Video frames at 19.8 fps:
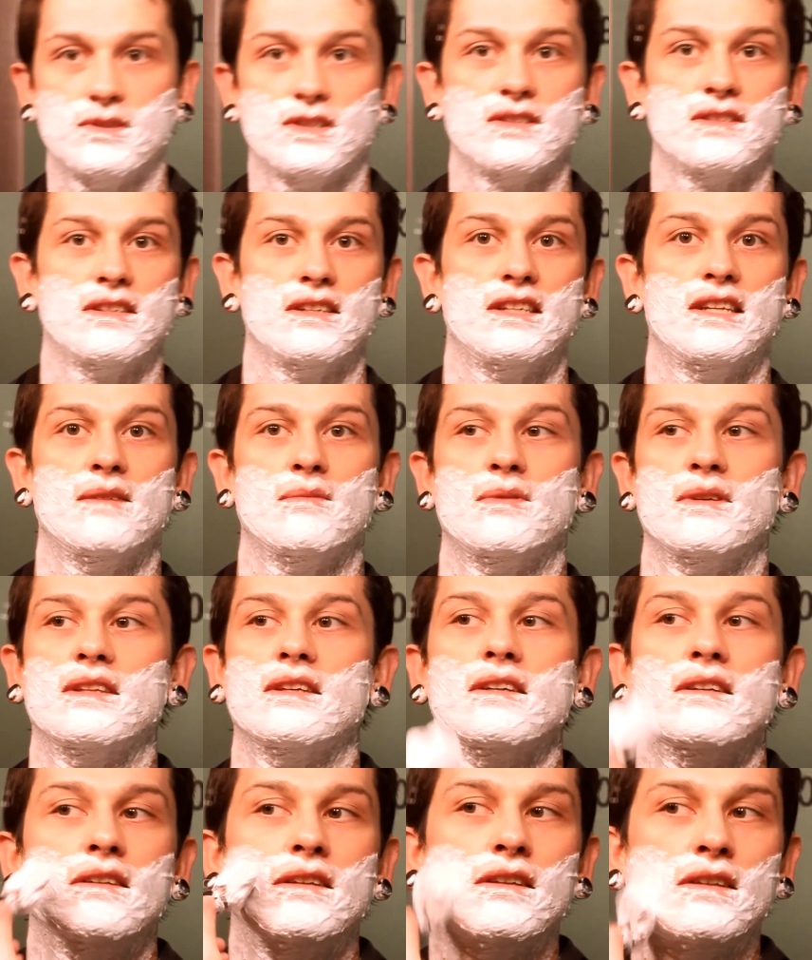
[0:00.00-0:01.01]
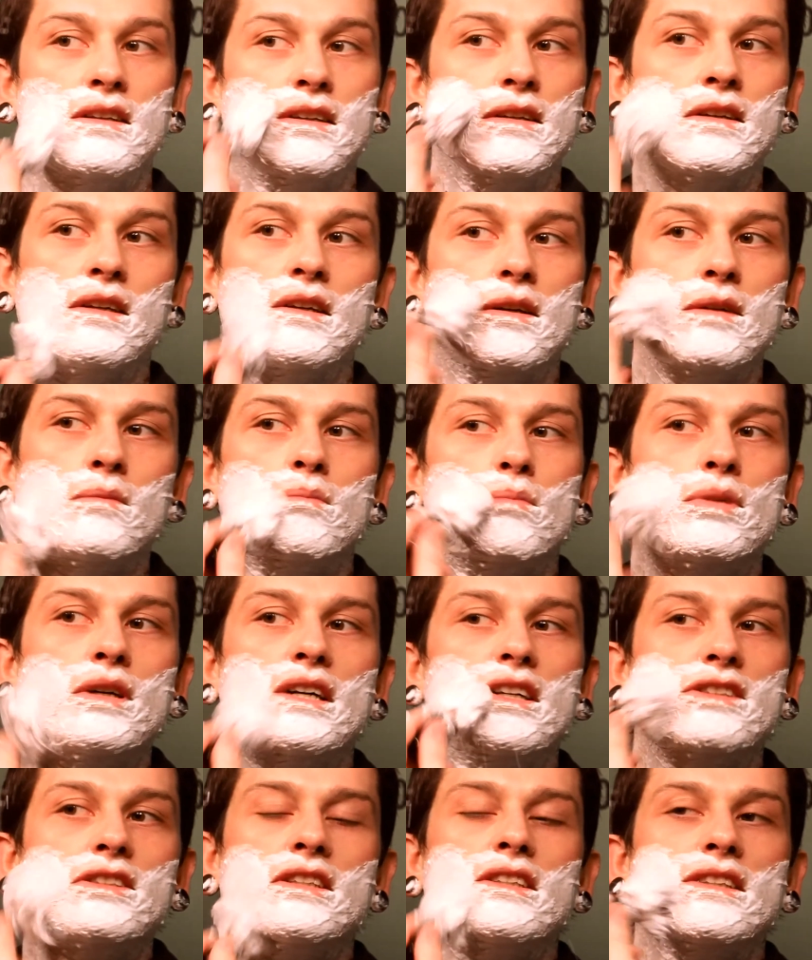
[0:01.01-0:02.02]
just the tip of the
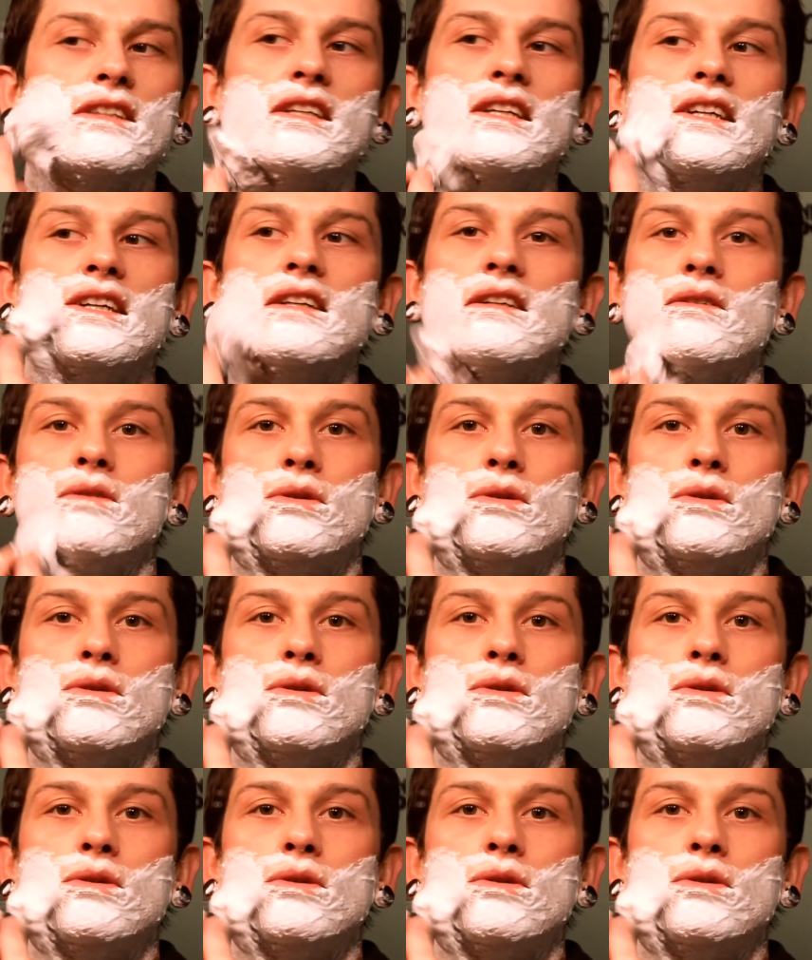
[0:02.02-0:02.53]
brush in there.